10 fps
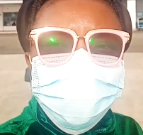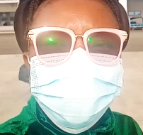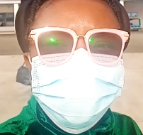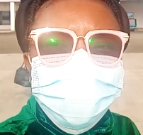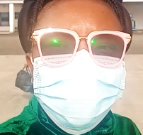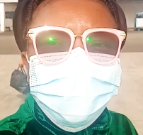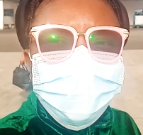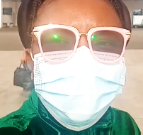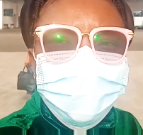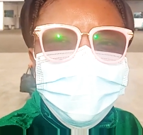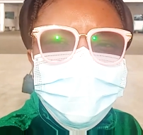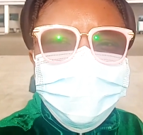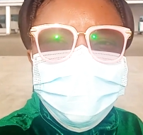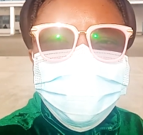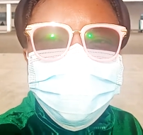to one side, so we had to
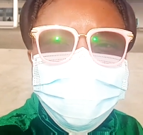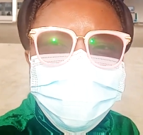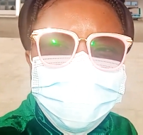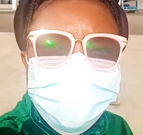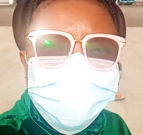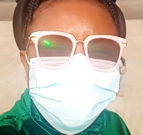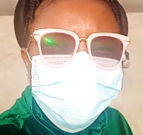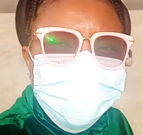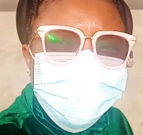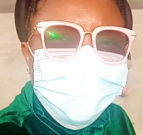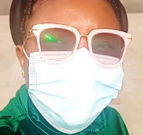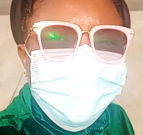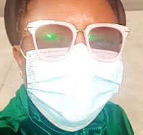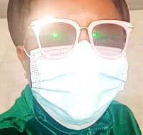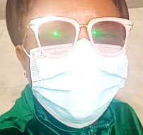walk down to the
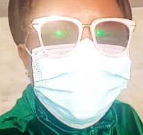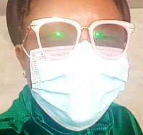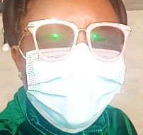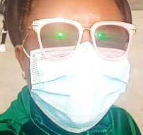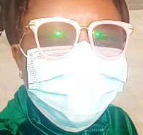airplane. And